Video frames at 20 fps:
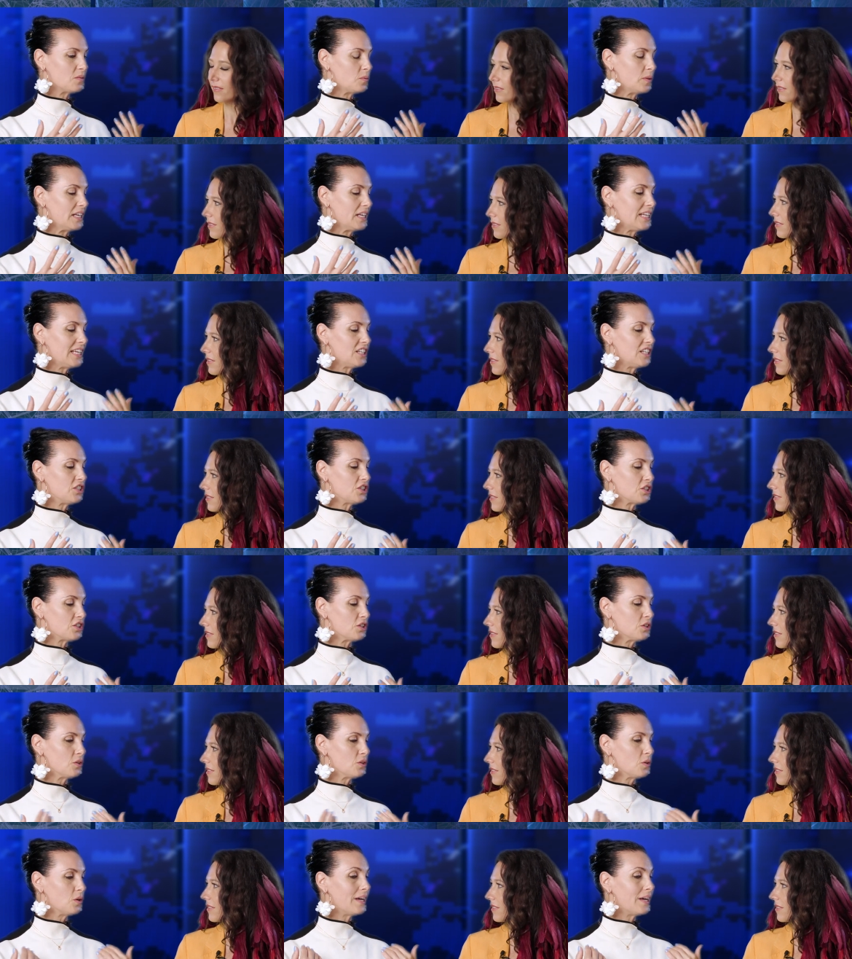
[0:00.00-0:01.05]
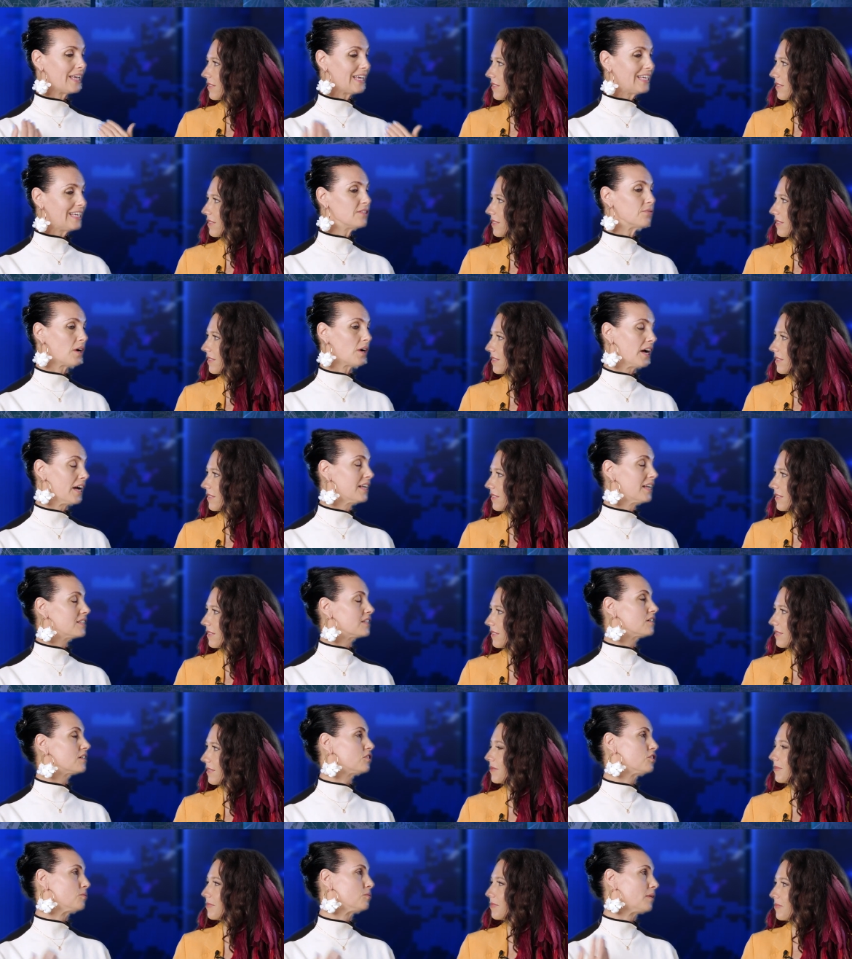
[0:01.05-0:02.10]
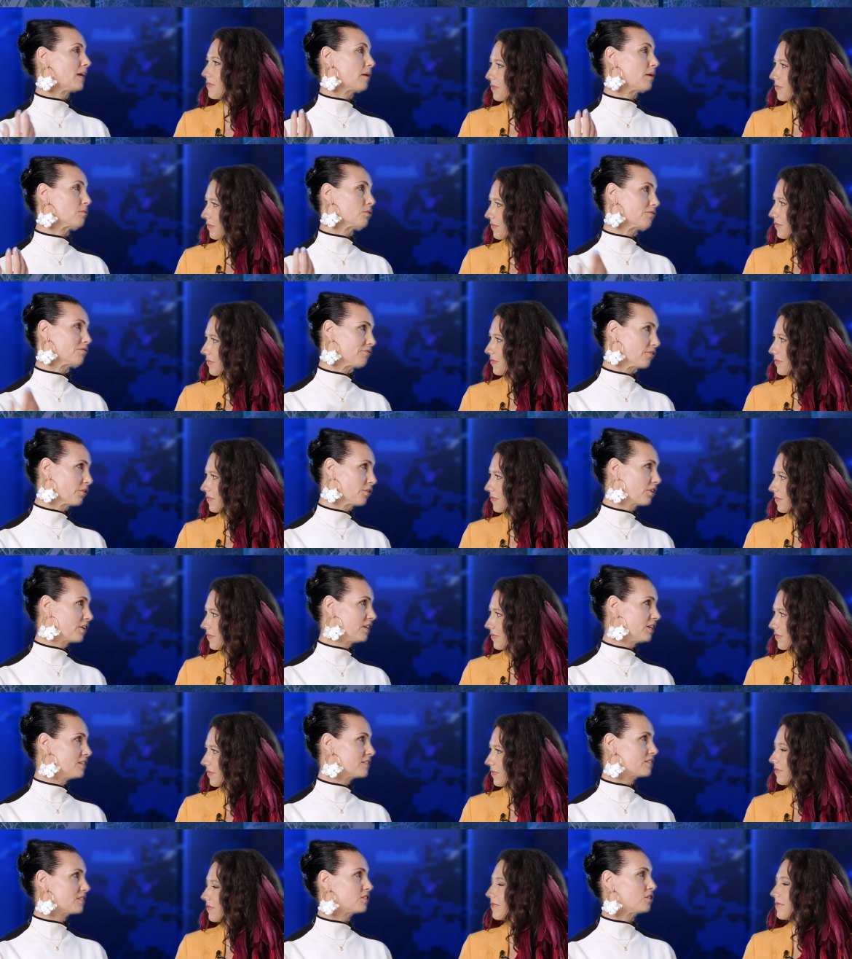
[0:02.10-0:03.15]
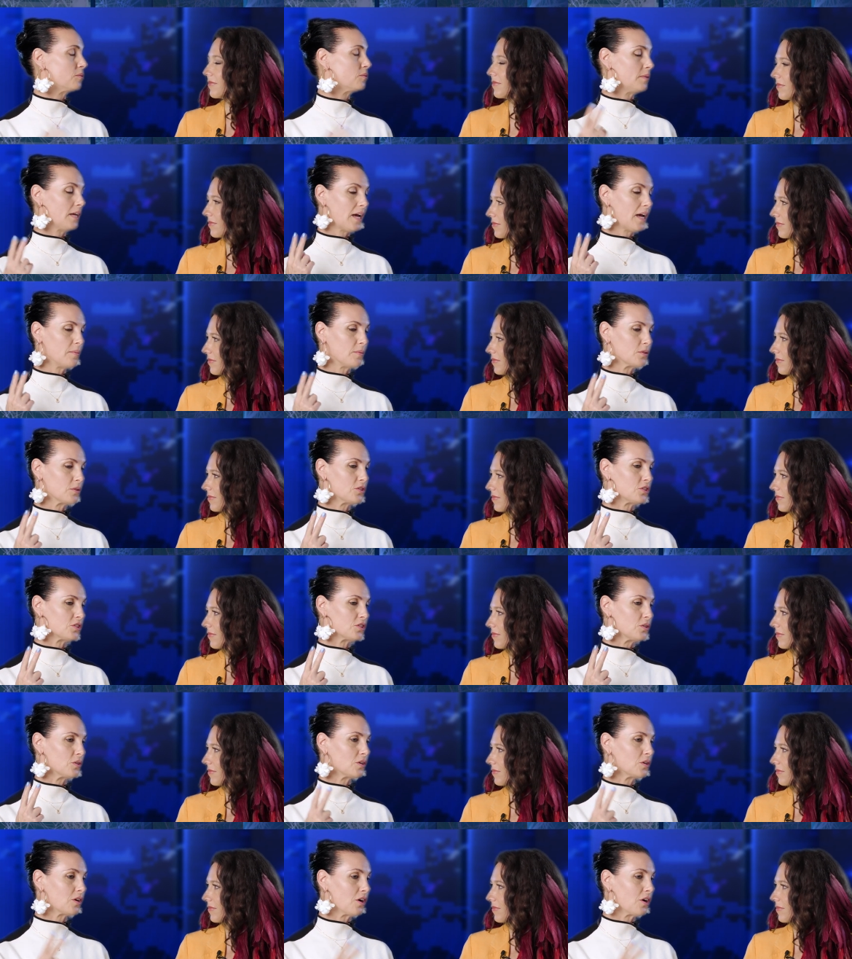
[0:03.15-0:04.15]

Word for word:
Speaker 1: we need to eat right to be able to focus, to be able to